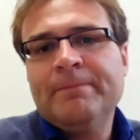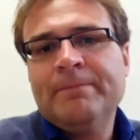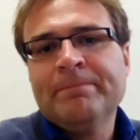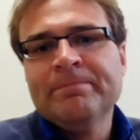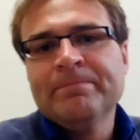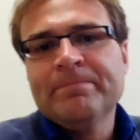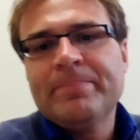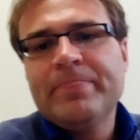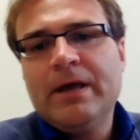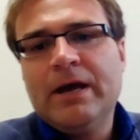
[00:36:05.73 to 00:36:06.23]

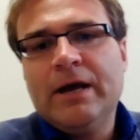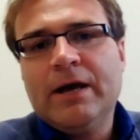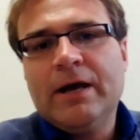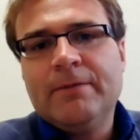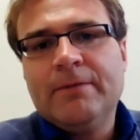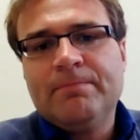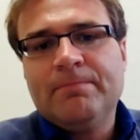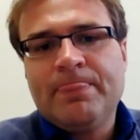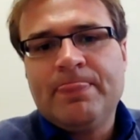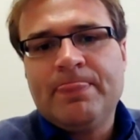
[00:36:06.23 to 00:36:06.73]
But
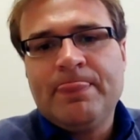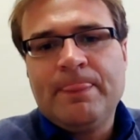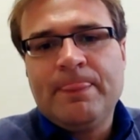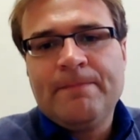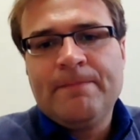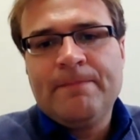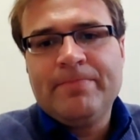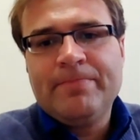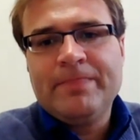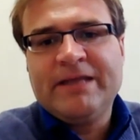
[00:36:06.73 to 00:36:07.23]

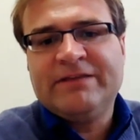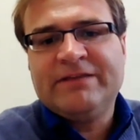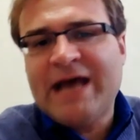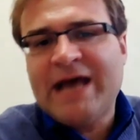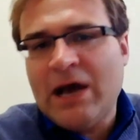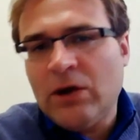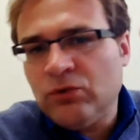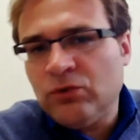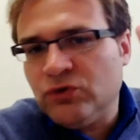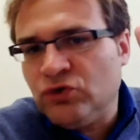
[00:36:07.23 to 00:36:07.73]

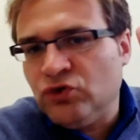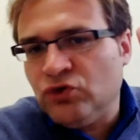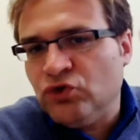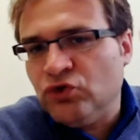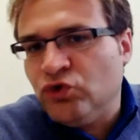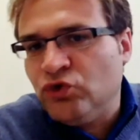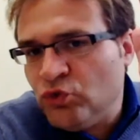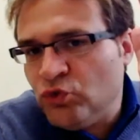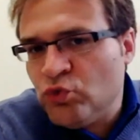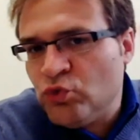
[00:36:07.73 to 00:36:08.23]
it's how
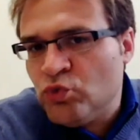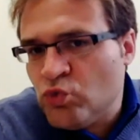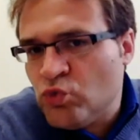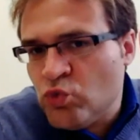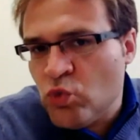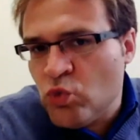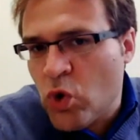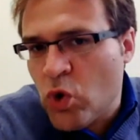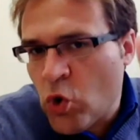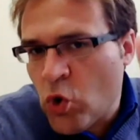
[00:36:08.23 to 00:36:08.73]

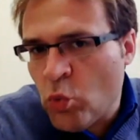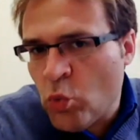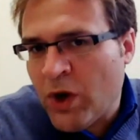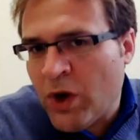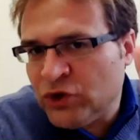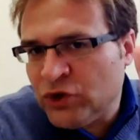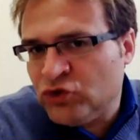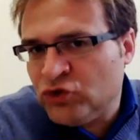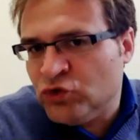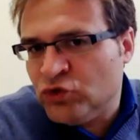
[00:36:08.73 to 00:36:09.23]

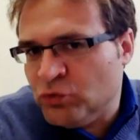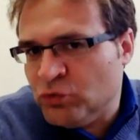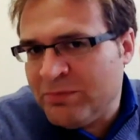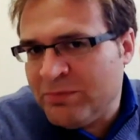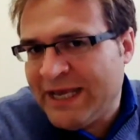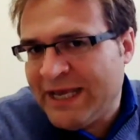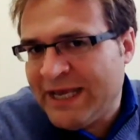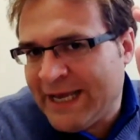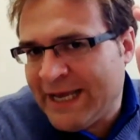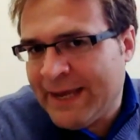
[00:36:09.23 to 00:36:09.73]
you want
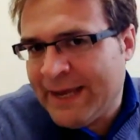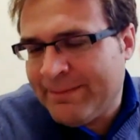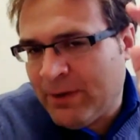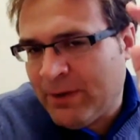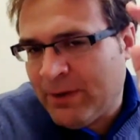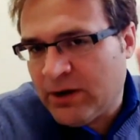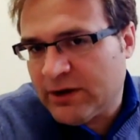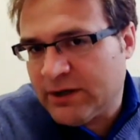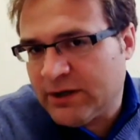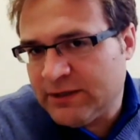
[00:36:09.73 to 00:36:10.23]
to make
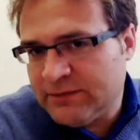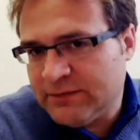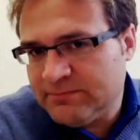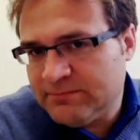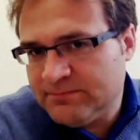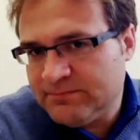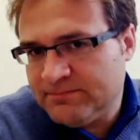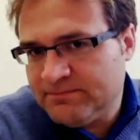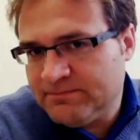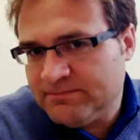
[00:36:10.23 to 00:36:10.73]
a
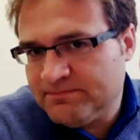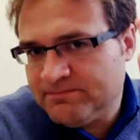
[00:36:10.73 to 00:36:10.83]
mark.